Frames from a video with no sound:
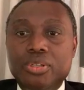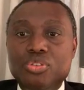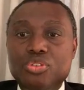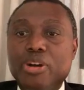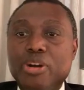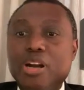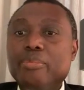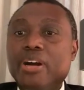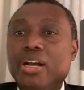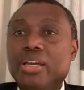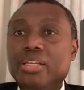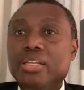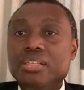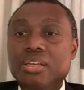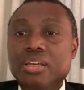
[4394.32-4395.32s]
To my
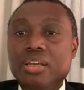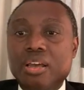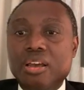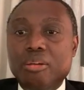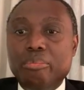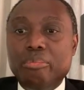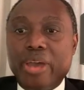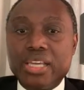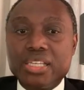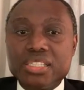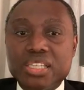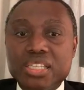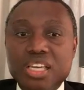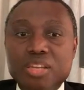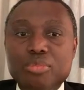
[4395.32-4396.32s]
mind, banks
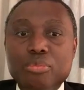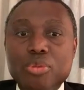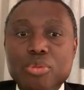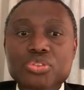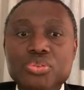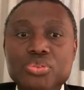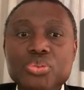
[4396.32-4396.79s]
can be most